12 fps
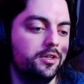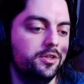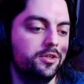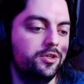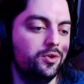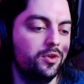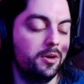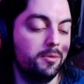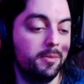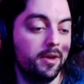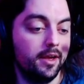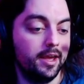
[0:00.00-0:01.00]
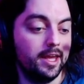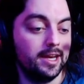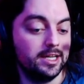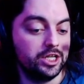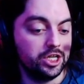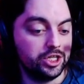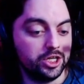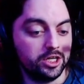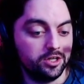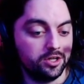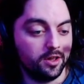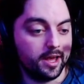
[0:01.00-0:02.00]
do them in addition
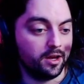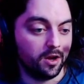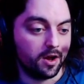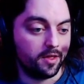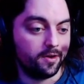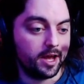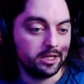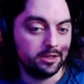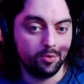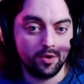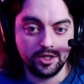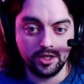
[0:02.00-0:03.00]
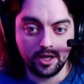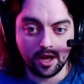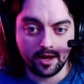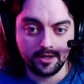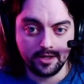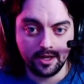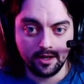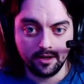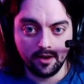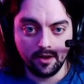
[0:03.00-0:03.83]
to like your other exploration content.